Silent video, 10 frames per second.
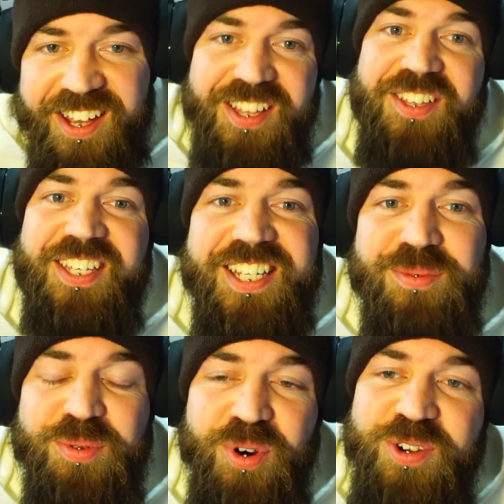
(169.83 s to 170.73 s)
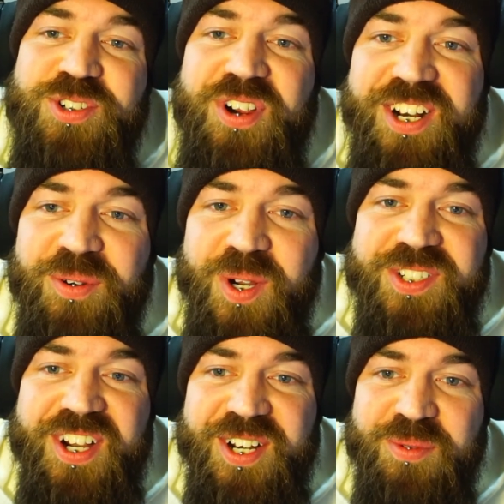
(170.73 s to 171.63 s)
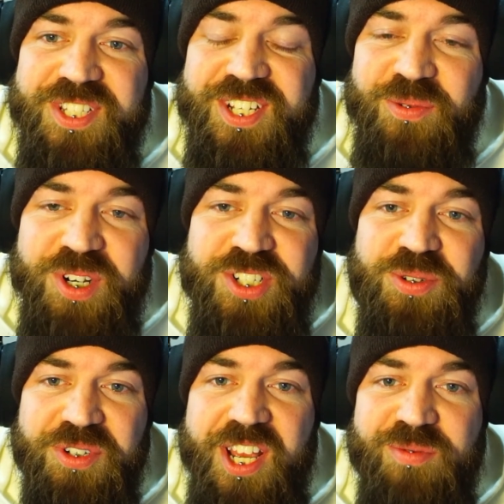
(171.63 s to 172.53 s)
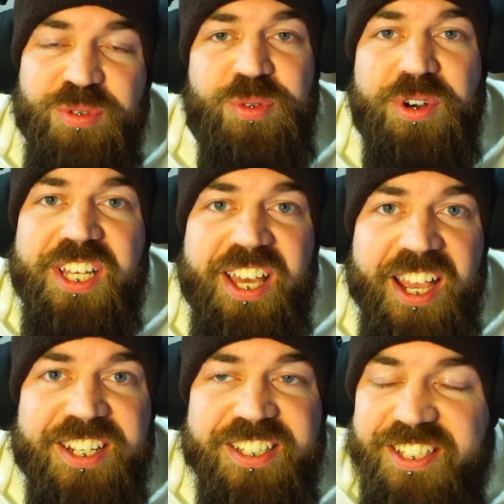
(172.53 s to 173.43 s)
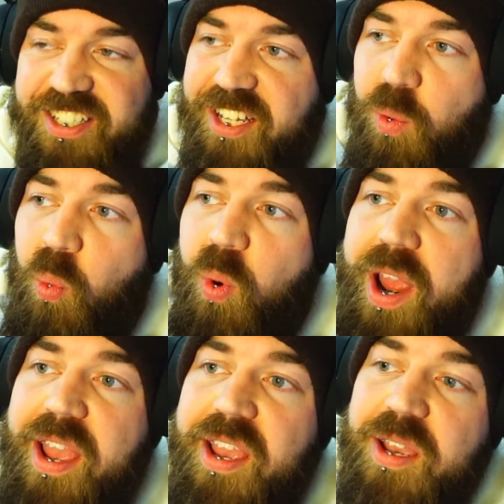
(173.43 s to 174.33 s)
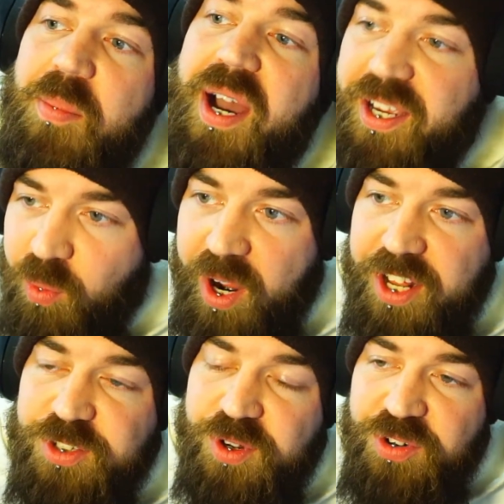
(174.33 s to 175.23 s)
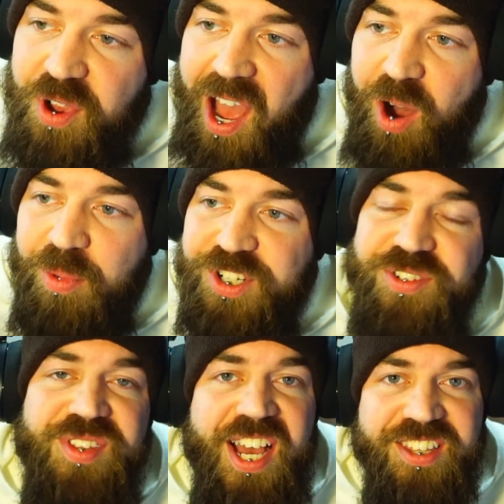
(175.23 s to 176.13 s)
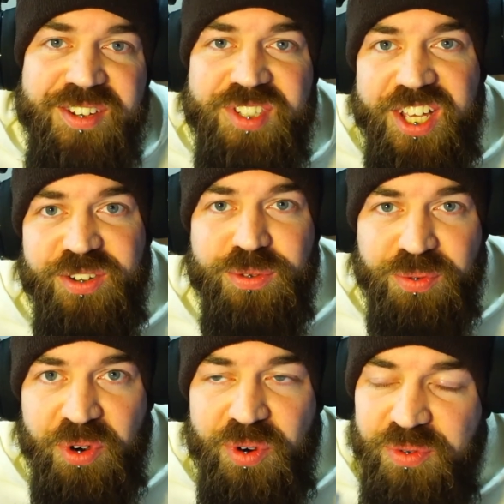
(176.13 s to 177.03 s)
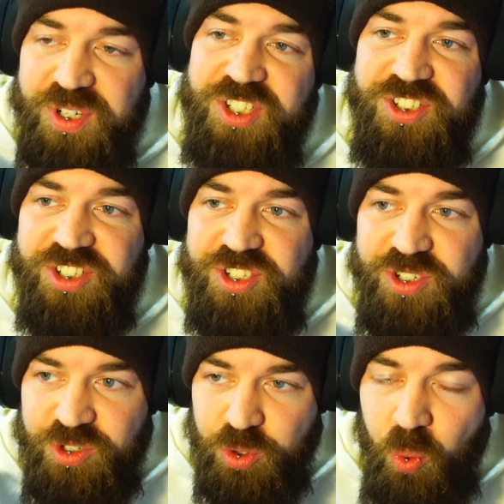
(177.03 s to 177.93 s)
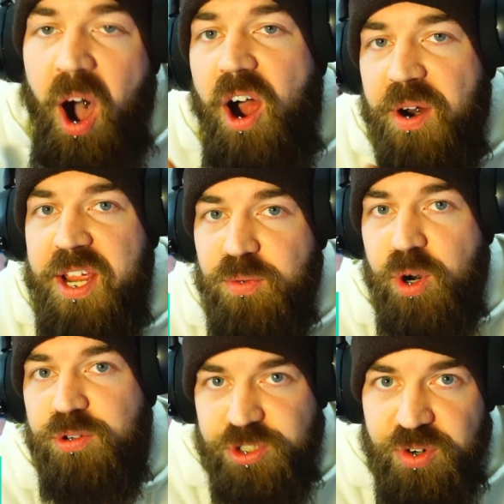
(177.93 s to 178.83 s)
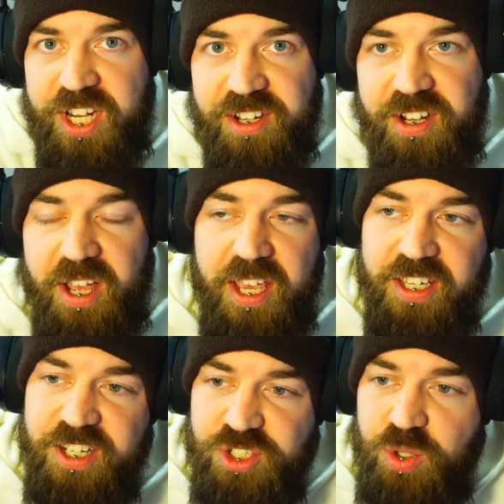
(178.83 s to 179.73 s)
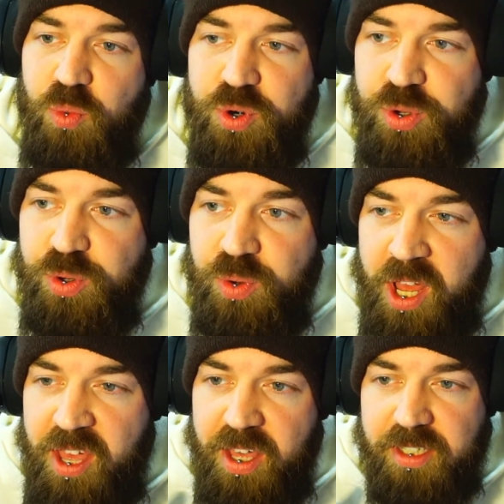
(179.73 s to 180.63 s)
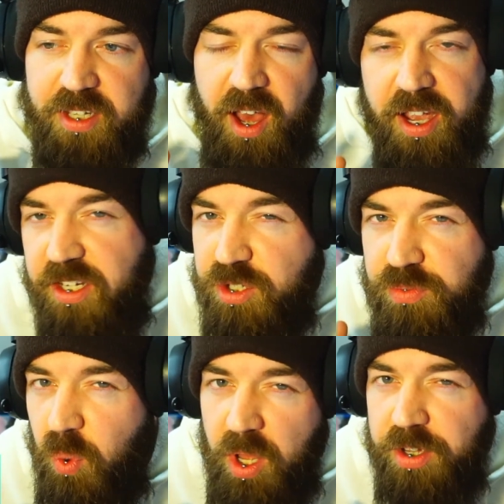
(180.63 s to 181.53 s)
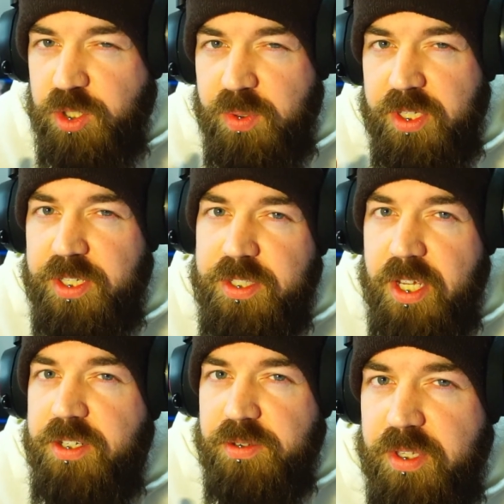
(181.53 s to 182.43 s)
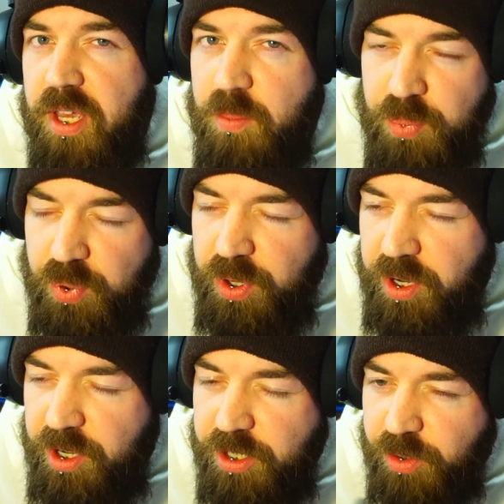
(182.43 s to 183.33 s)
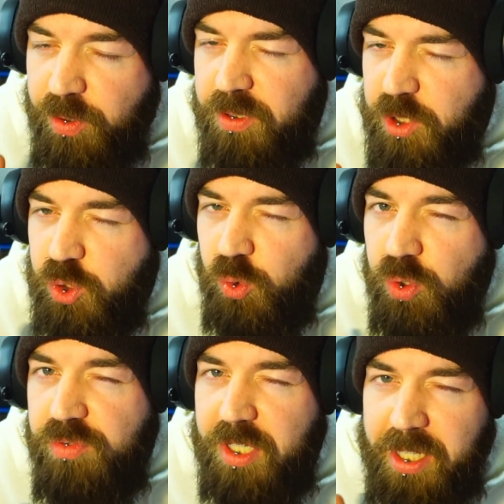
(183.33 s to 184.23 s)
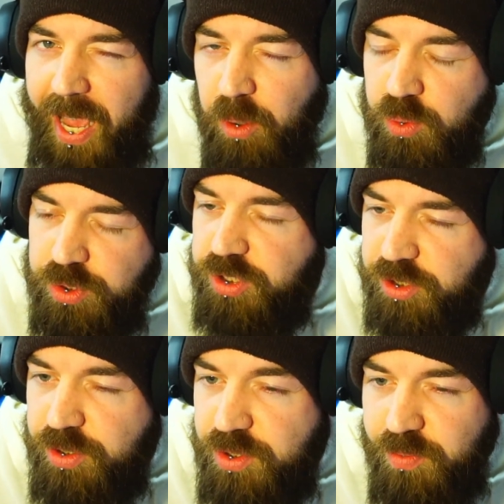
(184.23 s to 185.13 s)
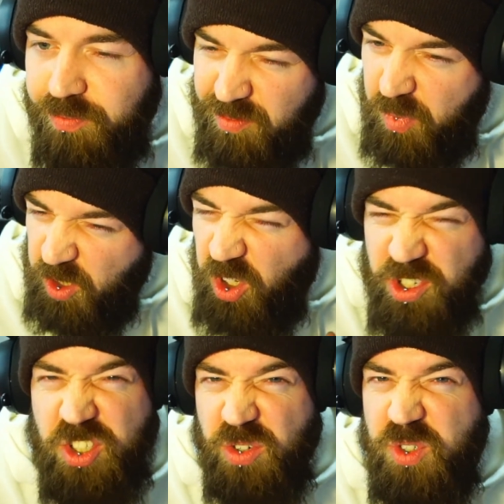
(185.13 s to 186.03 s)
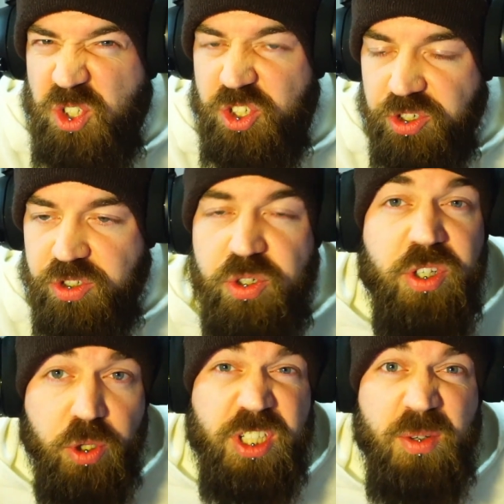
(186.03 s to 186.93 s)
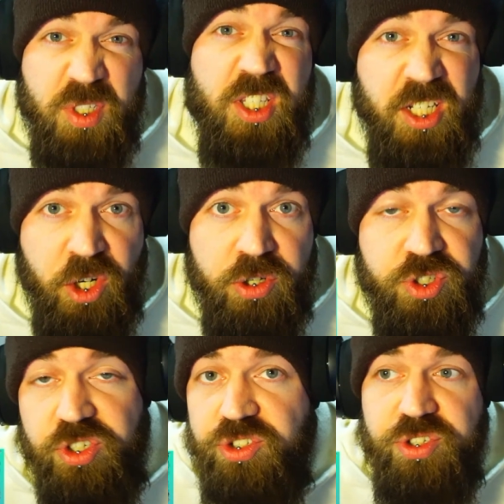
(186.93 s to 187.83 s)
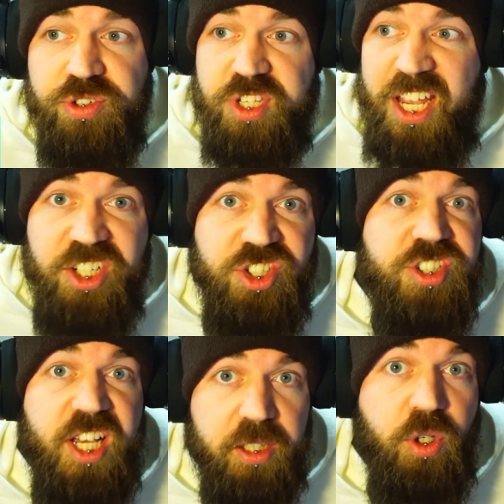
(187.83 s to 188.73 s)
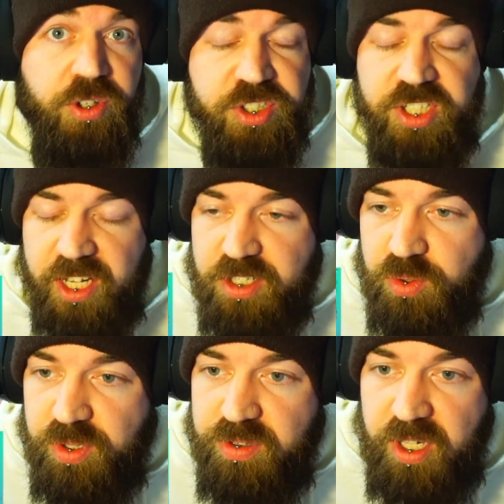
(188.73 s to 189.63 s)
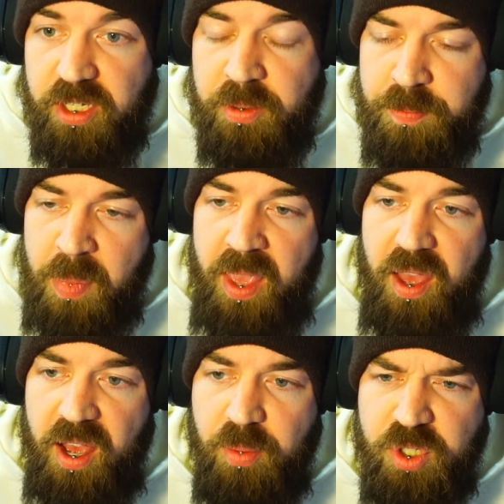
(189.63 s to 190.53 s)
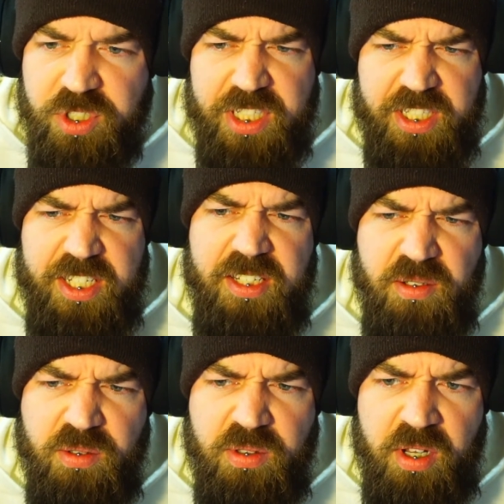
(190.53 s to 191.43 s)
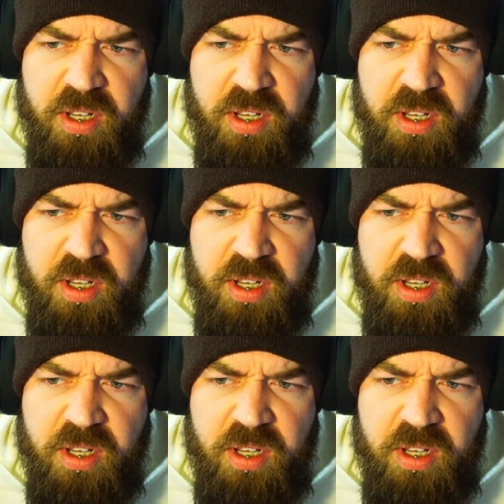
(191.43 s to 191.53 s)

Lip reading: The thing is with Rogue Trader was the original name for 40k. So this is like way back when. So I don't know how much of that they've taken through, or if it's just you are a Rogue Trader, aka someone who kind of works with the consent of Emperor. You're sort of allowed to do a lot of stuff you shouldn't. You can contact with Xenos, you can use ancient technology, that sort of thing. But you're still